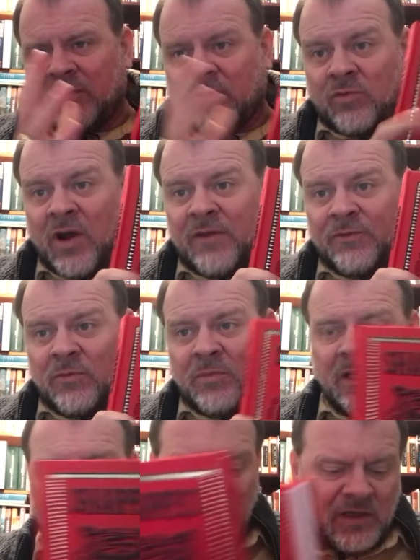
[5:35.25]
a
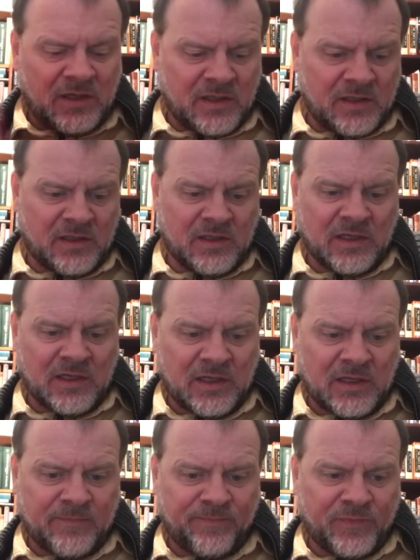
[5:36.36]
rifleman in
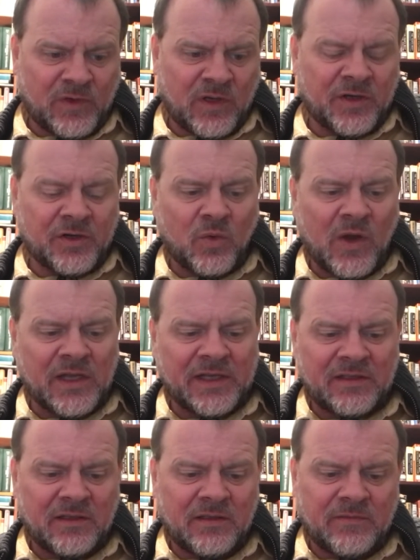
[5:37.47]
under
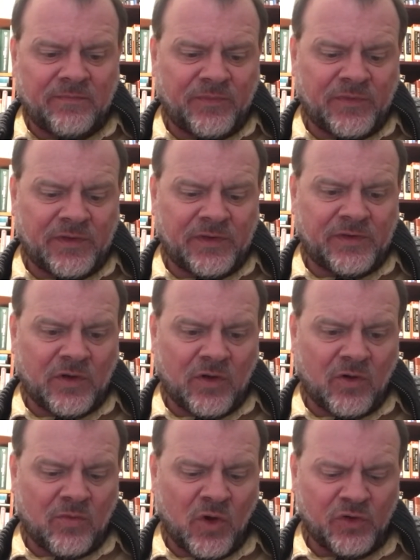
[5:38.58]
Wellington, so
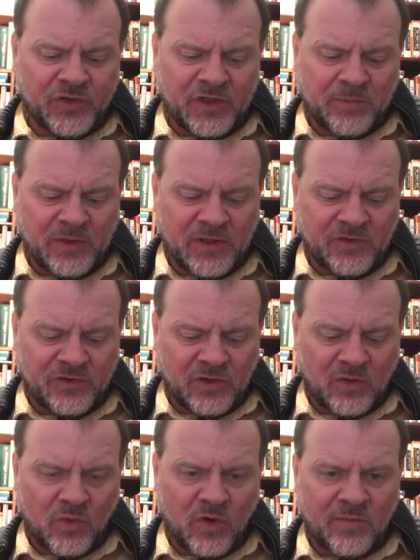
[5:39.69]
mostly in the
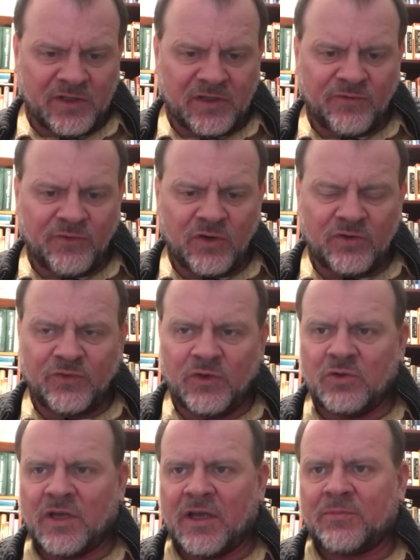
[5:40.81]
Peninsular War, but the first
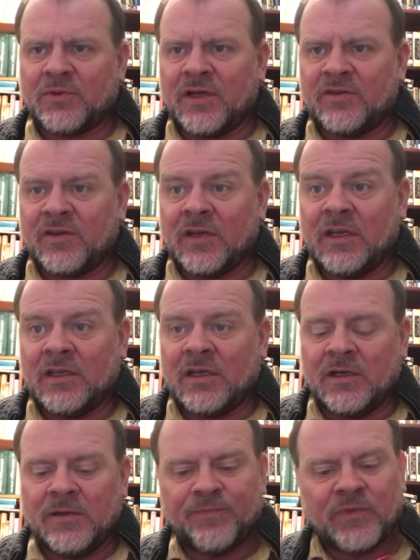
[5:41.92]
few take place in
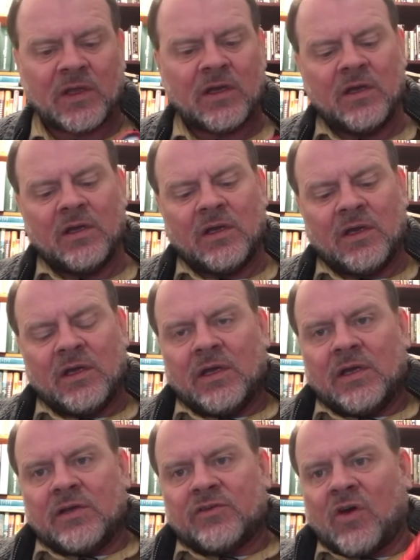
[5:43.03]
India.
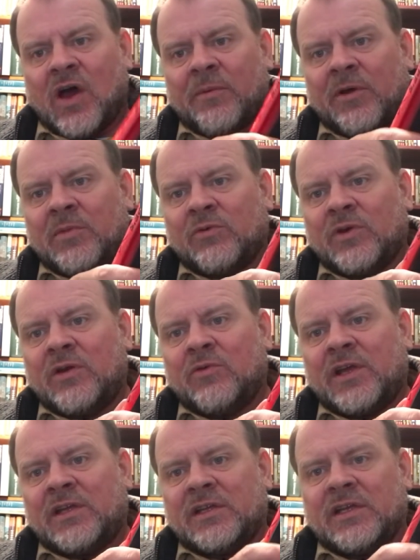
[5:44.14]
So I'm going to be
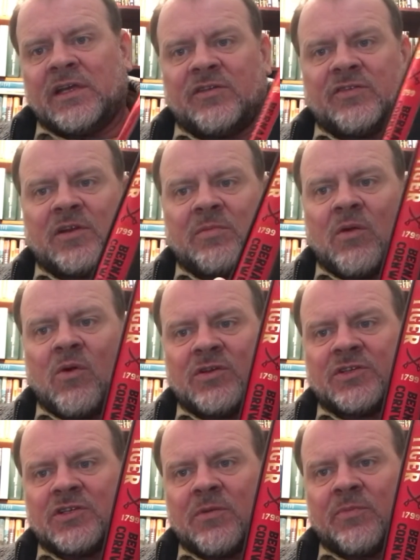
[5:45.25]
rereading these. Anybody
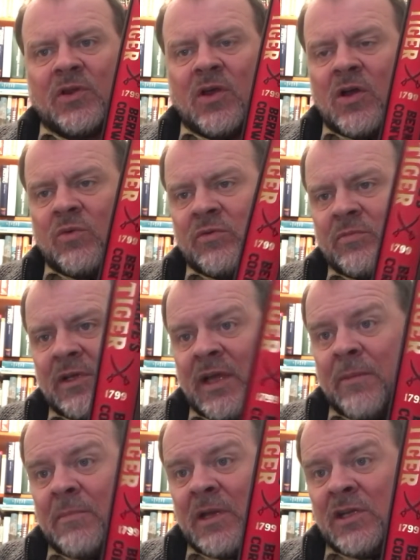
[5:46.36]
wants to jump along with me,
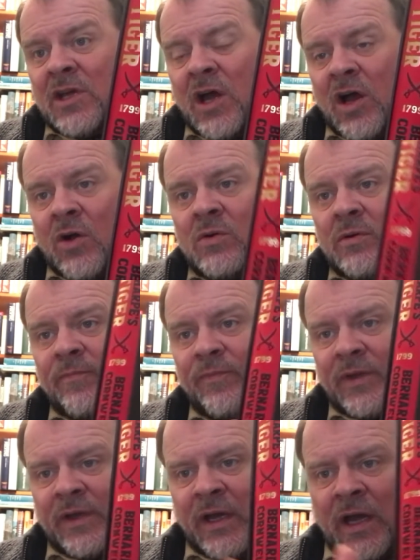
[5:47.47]
let me know.
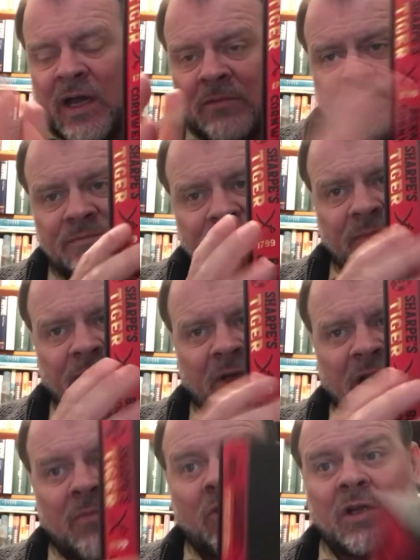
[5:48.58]
But
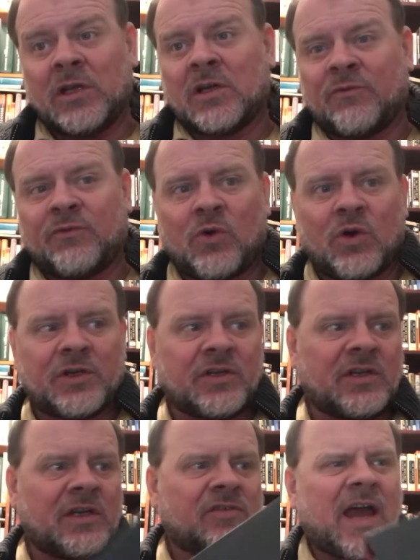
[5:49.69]
I'm really looking forward to
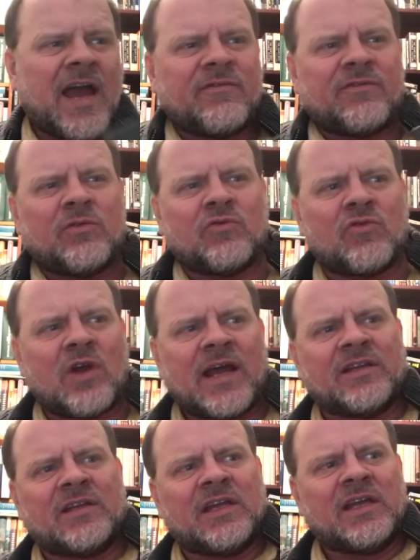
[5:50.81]
these. I haven't
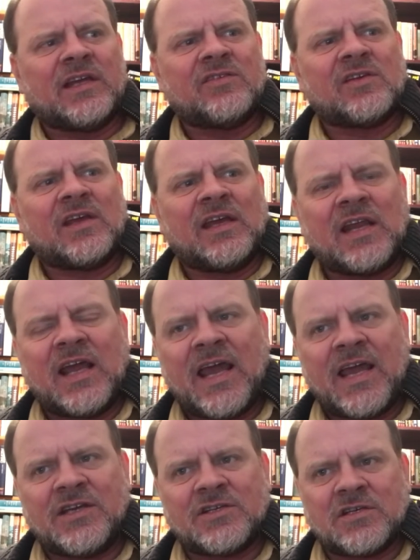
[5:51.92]
read these in
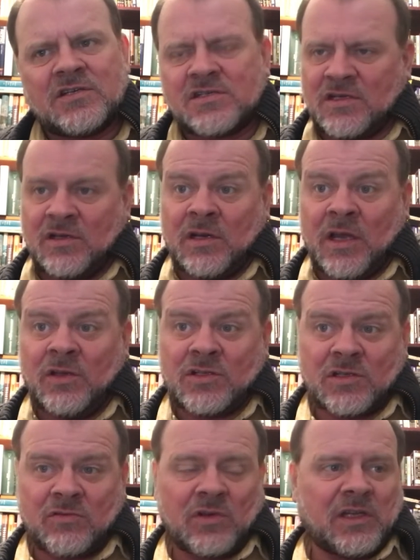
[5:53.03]
ages, and I used
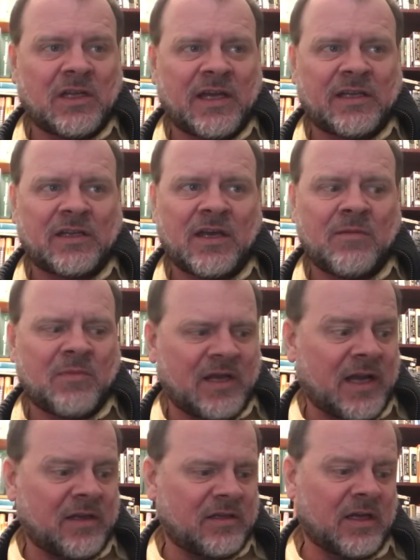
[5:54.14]
to really like them, and
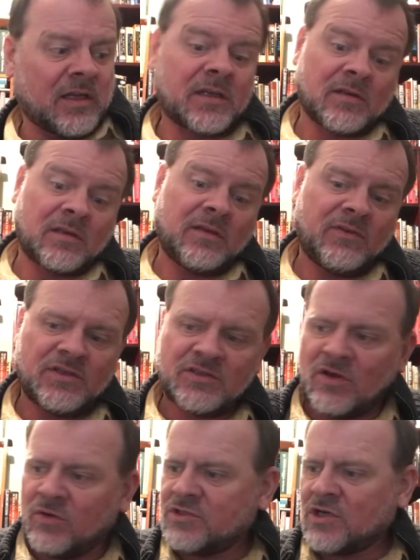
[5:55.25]
I like the TV
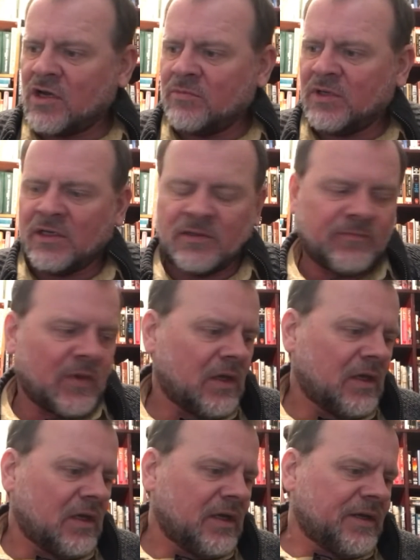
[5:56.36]
show with Sean Bean.
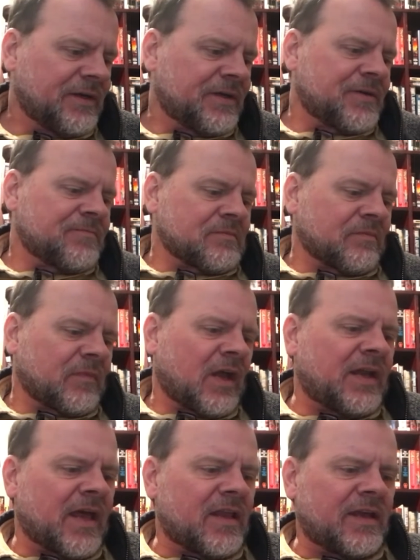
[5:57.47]

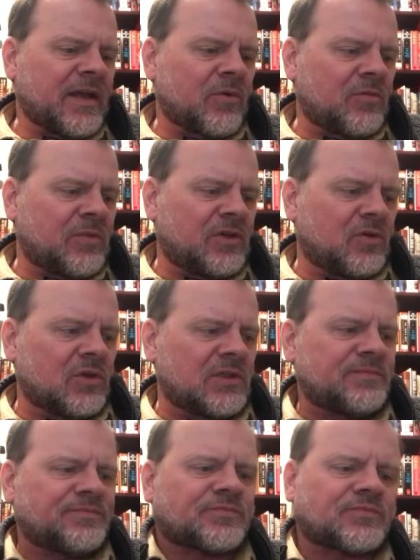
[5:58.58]
Another thing I'm going to be
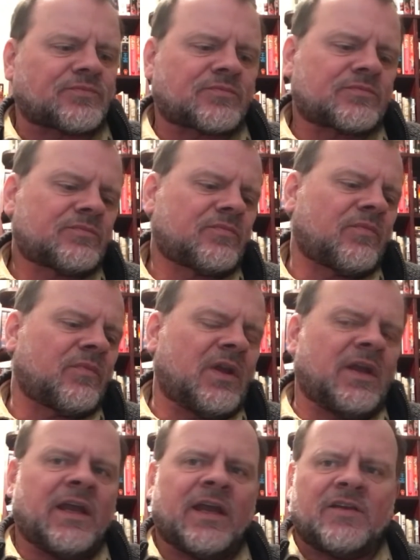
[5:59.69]
doing
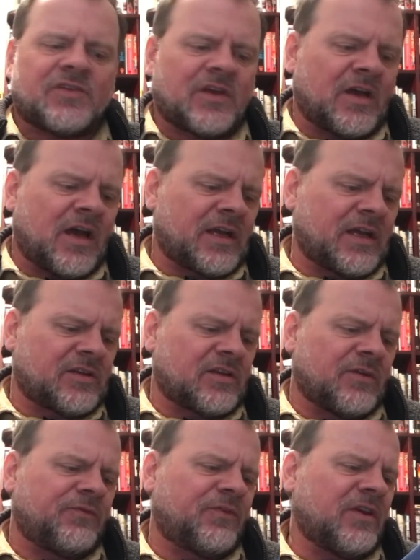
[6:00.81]
is get to
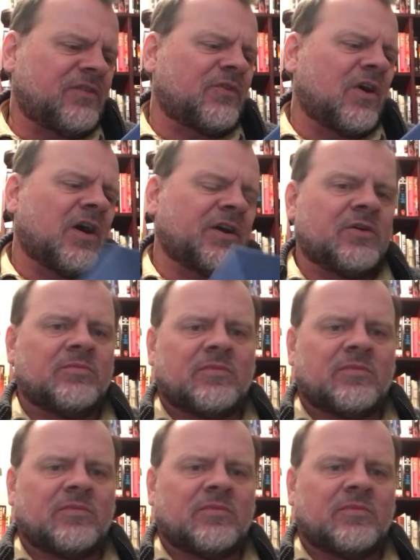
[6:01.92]
the fifth volume,